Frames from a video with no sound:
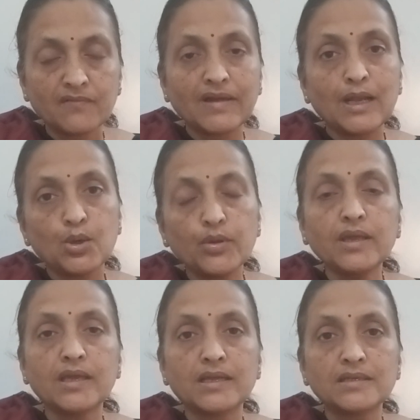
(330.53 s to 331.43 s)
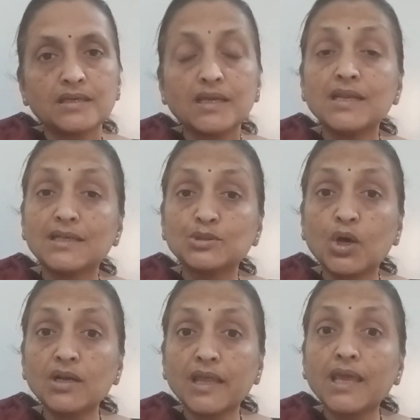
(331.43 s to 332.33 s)
While doing it, he does
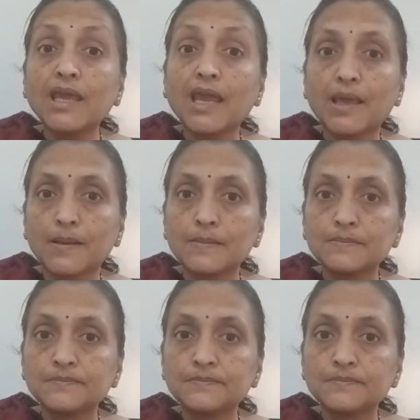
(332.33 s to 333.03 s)
not take care.